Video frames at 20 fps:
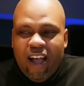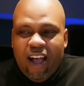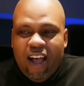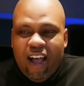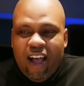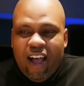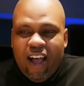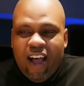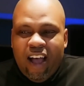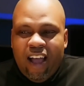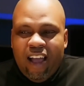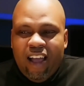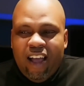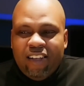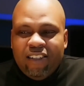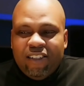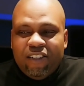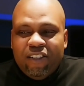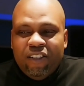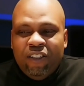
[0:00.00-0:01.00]
I
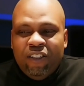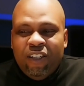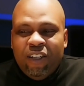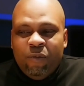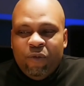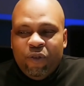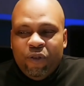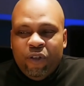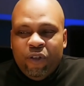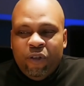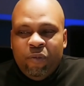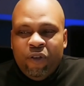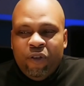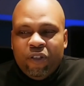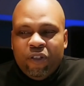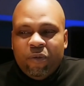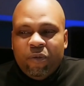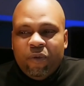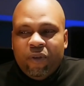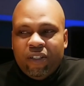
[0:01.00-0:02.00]
still am doing
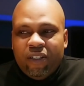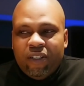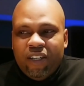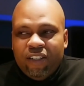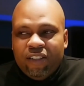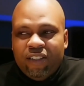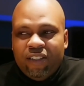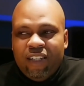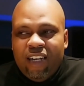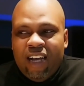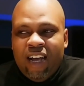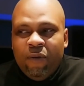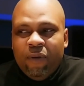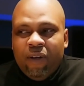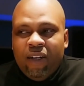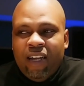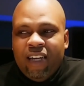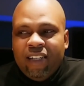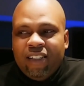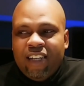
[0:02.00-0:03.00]
music production. I would
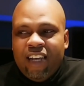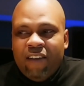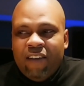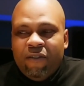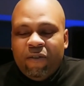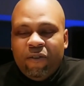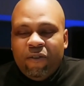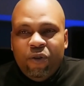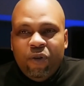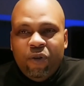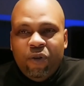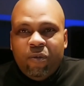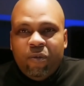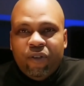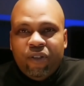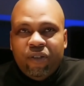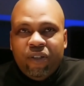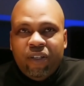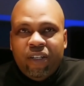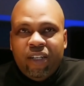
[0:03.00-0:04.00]
like to have a few
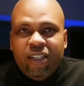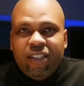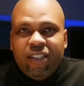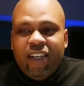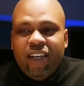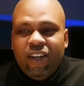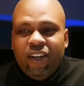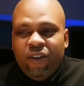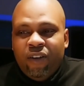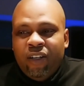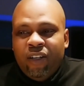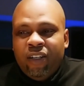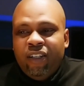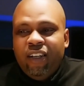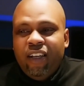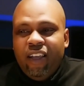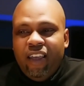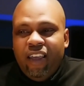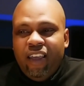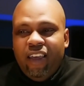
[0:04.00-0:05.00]
opportunities to get on
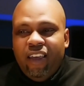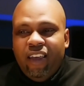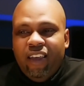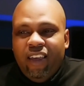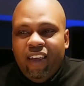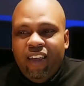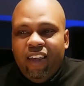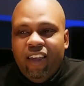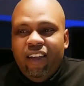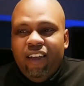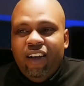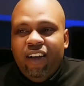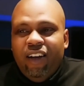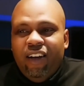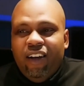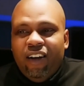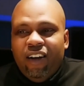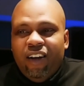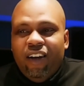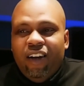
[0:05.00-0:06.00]

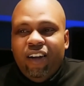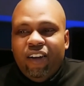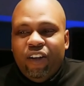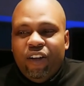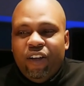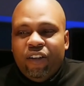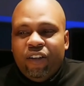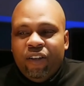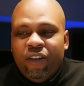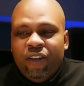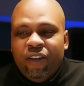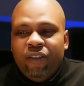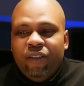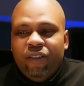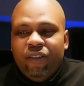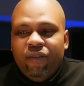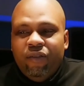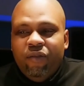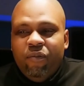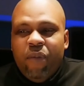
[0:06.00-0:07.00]
another
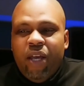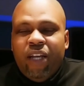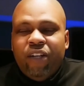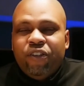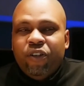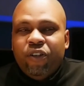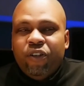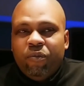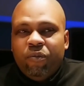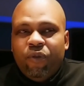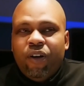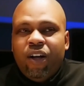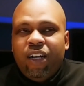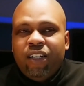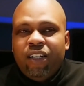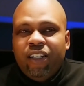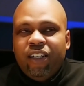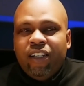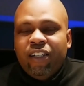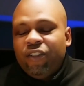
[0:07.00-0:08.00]
major
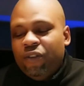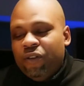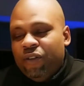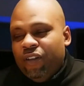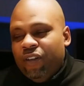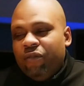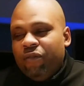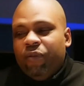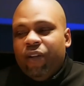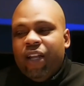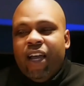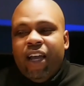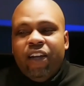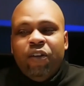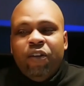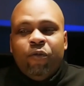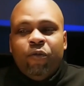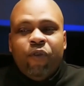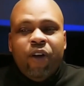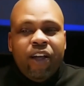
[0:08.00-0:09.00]
project or
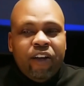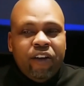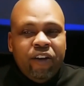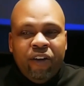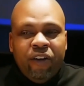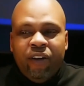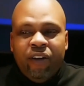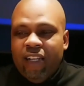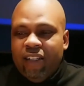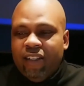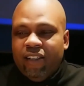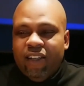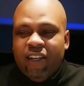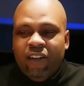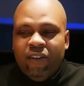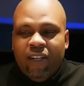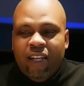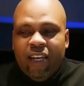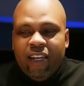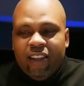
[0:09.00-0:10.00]
platinum record,
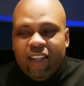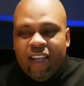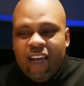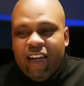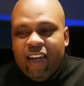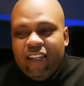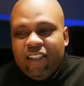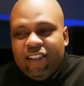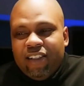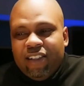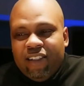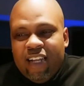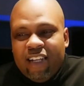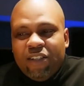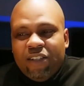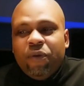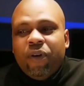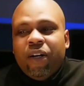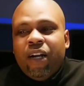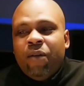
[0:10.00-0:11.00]
etc., like that.
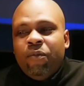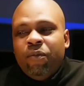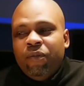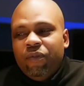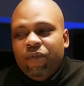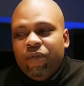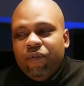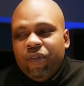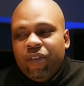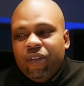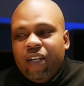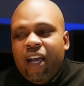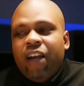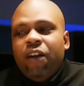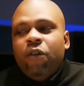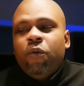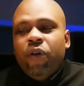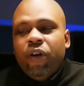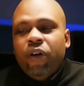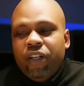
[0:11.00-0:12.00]
That's what I'm kind of
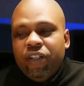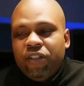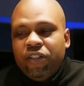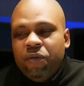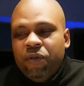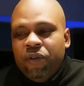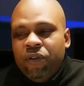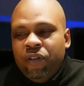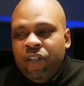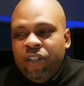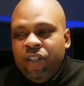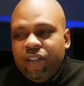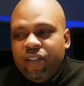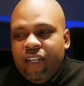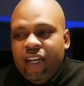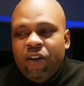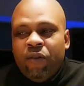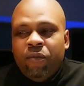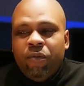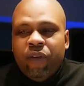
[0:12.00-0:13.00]
working towards, to
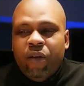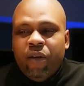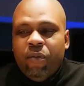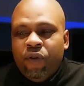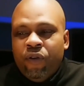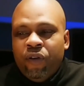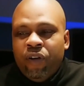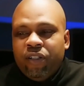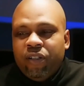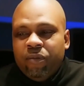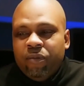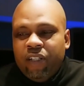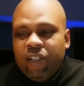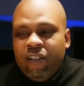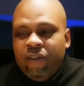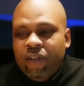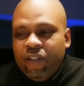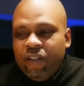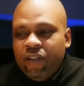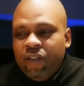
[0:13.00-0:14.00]
get more on some
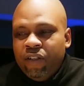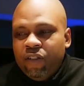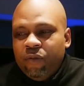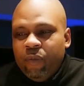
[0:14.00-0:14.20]
TV shows.